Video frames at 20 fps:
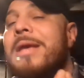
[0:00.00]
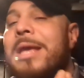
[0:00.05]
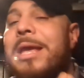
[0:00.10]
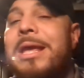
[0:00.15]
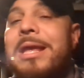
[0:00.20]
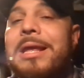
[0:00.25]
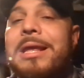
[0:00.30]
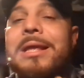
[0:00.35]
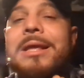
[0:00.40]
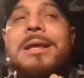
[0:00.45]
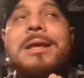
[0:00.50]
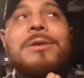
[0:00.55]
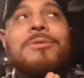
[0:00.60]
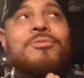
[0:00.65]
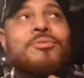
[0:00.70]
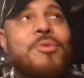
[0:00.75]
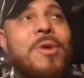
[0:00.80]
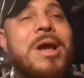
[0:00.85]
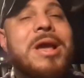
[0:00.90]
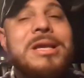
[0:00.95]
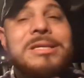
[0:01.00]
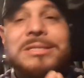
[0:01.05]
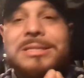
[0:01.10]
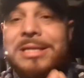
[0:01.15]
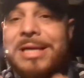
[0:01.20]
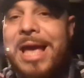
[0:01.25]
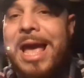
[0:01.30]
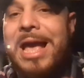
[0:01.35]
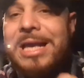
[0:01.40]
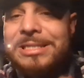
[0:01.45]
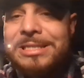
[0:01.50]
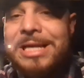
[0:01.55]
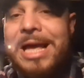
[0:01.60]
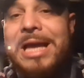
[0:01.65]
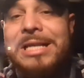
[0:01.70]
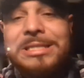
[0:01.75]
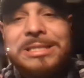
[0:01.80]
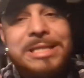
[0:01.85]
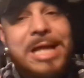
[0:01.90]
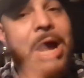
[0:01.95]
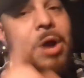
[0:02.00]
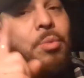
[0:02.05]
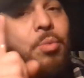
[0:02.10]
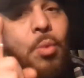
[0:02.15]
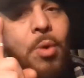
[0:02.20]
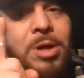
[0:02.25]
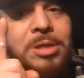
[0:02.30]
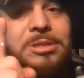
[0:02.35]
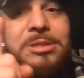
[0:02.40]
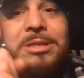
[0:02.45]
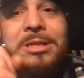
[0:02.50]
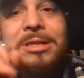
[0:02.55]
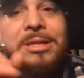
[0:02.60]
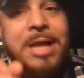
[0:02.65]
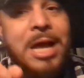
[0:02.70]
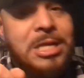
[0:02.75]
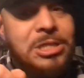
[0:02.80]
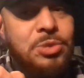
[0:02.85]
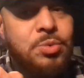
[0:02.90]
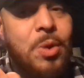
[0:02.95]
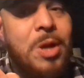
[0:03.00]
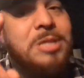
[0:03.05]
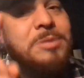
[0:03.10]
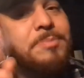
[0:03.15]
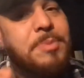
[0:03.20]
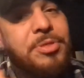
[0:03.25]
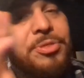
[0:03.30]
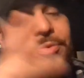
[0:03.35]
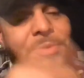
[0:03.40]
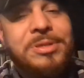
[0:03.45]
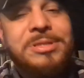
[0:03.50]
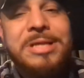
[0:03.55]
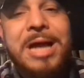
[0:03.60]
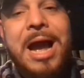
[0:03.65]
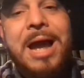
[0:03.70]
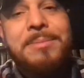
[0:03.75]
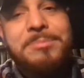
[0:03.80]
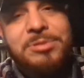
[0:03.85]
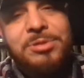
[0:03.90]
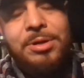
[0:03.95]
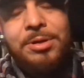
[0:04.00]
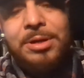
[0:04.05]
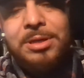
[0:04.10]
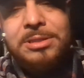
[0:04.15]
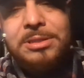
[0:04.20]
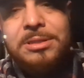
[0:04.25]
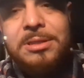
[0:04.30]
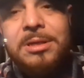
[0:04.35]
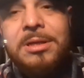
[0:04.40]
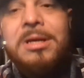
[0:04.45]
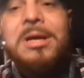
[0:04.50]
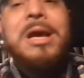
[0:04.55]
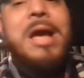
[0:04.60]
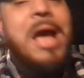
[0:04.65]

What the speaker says: he raised the gas tax not once, not twice, but three times on us.